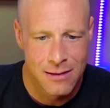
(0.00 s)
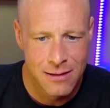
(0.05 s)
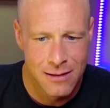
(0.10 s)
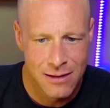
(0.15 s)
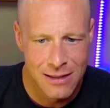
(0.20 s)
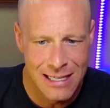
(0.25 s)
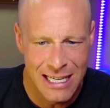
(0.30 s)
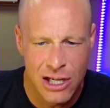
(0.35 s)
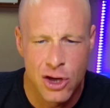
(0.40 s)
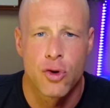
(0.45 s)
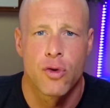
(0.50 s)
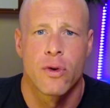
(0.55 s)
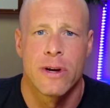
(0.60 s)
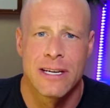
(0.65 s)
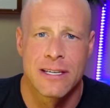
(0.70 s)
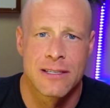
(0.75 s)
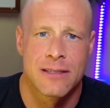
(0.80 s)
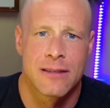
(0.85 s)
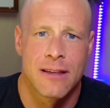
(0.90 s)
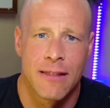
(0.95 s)

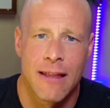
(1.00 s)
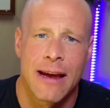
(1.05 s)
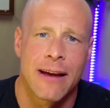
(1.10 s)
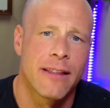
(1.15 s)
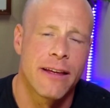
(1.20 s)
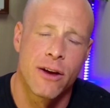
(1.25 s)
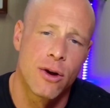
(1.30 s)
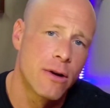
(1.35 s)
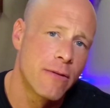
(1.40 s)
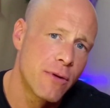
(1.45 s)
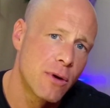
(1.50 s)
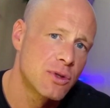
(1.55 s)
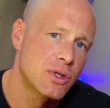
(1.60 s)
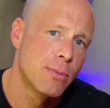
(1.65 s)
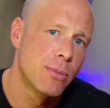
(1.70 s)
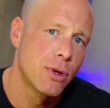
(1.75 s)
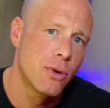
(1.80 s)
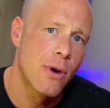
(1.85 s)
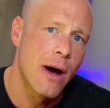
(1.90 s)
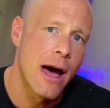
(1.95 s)
decrease the likelihood of those
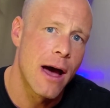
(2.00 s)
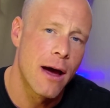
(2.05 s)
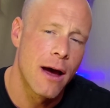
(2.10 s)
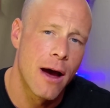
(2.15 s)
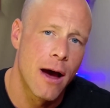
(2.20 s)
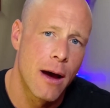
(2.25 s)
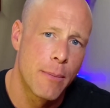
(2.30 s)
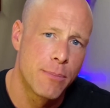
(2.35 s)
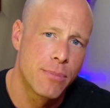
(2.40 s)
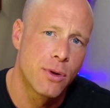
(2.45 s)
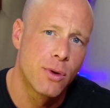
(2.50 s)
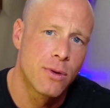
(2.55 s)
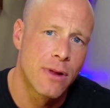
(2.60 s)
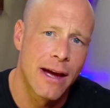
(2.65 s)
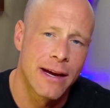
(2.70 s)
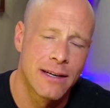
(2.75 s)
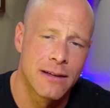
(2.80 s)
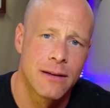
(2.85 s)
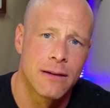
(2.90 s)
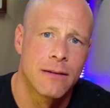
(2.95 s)
blue
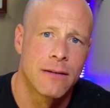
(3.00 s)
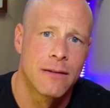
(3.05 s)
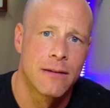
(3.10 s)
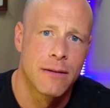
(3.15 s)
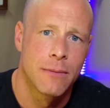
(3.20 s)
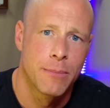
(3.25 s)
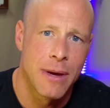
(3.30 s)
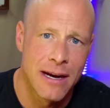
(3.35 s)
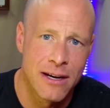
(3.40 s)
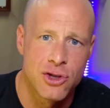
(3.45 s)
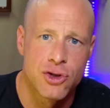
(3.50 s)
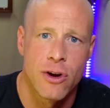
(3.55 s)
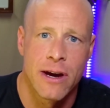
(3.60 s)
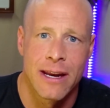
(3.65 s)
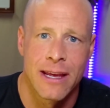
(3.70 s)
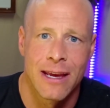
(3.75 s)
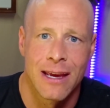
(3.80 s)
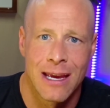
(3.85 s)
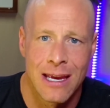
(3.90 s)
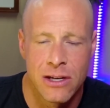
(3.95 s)
light
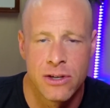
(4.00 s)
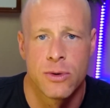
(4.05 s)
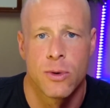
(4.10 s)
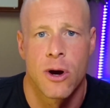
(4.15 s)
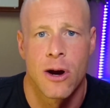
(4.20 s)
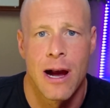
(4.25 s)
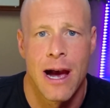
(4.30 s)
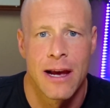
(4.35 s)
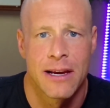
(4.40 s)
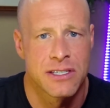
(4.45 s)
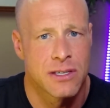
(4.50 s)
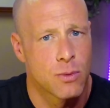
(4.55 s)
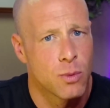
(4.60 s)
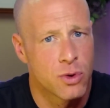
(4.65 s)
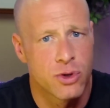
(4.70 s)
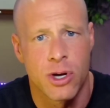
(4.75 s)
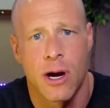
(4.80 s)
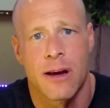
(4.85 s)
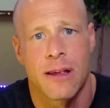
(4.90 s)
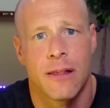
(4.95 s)
penetrating into our eyes. And we'll
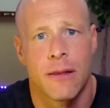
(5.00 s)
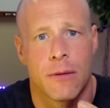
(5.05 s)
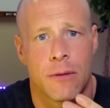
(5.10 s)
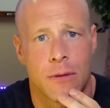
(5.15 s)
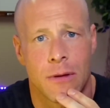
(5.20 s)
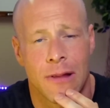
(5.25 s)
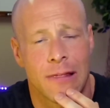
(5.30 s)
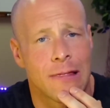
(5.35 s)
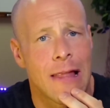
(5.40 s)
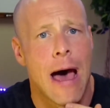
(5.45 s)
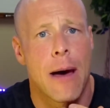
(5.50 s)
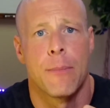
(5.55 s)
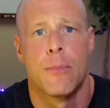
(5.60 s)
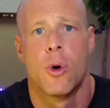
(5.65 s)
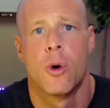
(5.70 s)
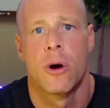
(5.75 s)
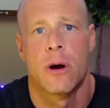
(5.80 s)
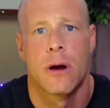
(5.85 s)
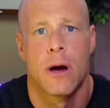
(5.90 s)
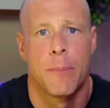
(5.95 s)
talk a lot
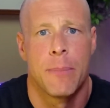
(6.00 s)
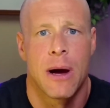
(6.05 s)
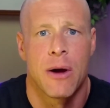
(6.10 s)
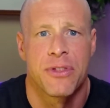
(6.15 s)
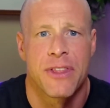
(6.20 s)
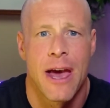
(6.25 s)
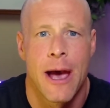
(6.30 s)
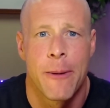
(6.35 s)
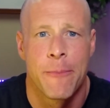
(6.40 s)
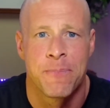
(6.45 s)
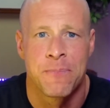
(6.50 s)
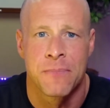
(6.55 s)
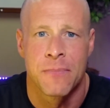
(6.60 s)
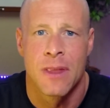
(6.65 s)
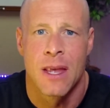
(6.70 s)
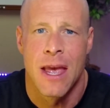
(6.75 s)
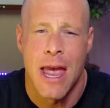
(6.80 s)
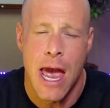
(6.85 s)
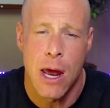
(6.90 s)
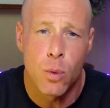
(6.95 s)
more about that.
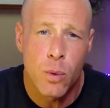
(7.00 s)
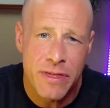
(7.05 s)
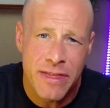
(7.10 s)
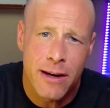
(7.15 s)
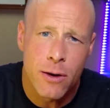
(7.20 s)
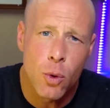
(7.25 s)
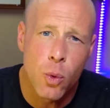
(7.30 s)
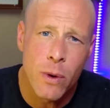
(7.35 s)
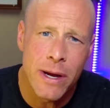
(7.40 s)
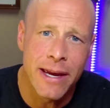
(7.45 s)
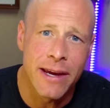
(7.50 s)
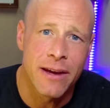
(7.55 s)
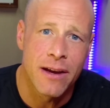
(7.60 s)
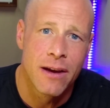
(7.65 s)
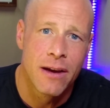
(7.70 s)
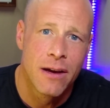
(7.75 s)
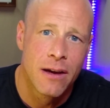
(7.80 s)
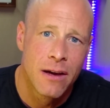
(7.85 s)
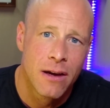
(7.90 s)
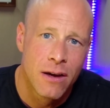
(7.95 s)
And within a week,
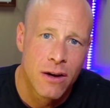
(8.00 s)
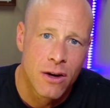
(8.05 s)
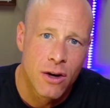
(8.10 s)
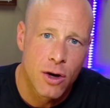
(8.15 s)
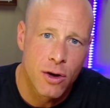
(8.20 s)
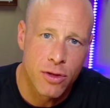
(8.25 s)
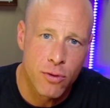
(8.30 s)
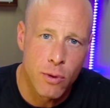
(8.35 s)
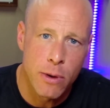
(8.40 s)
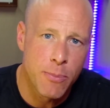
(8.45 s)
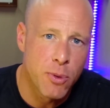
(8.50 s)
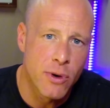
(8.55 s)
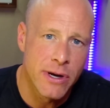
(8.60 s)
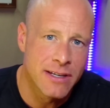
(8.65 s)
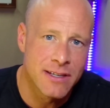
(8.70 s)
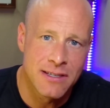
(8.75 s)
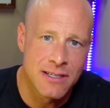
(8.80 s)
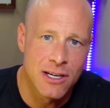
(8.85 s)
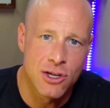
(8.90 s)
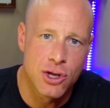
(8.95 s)
her 3-point
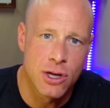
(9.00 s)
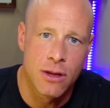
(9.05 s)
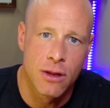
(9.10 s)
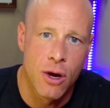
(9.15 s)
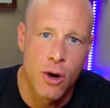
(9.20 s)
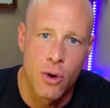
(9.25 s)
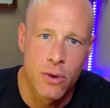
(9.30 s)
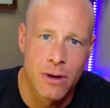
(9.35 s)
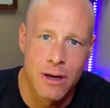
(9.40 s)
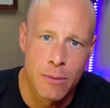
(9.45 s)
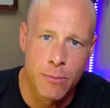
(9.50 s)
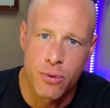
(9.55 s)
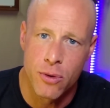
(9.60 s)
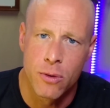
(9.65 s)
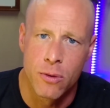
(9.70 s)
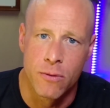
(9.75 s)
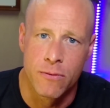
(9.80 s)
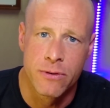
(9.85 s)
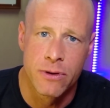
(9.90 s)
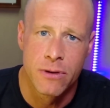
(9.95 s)
decision load
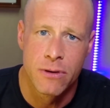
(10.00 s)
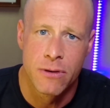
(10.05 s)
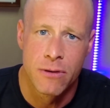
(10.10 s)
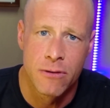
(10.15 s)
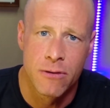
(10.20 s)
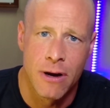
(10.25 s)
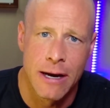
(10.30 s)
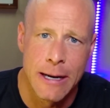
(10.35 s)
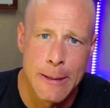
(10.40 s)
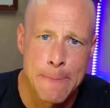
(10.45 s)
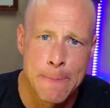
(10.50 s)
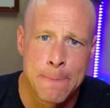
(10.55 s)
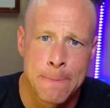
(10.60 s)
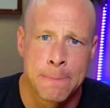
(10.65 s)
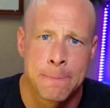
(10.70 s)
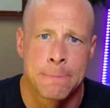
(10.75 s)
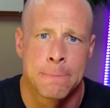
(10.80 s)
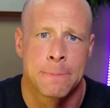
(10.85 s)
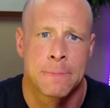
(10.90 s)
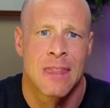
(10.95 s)
improved, right?
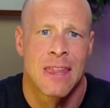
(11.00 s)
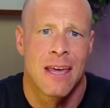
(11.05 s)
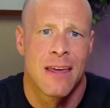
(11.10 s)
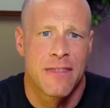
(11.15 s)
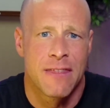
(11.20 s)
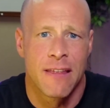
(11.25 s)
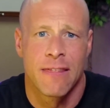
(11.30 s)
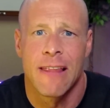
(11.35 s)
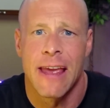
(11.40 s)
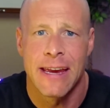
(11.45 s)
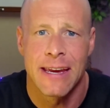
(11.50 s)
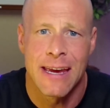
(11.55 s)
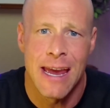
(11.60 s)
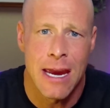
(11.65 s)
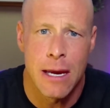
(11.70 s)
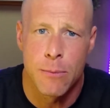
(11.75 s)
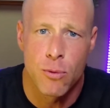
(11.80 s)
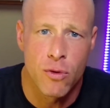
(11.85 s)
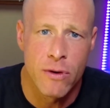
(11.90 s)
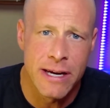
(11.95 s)
The late
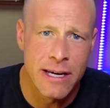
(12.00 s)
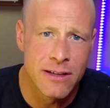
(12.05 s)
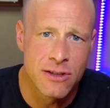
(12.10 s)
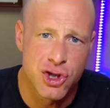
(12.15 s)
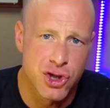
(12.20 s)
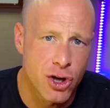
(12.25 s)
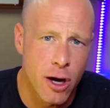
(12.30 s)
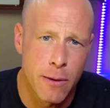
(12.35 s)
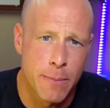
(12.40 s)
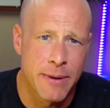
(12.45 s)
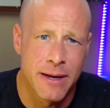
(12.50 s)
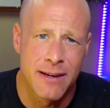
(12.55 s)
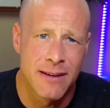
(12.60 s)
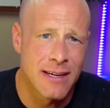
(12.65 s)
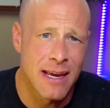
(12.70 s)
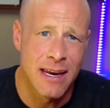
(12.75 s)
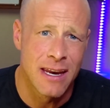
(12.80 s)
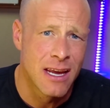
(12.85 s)
game reads sharpened, and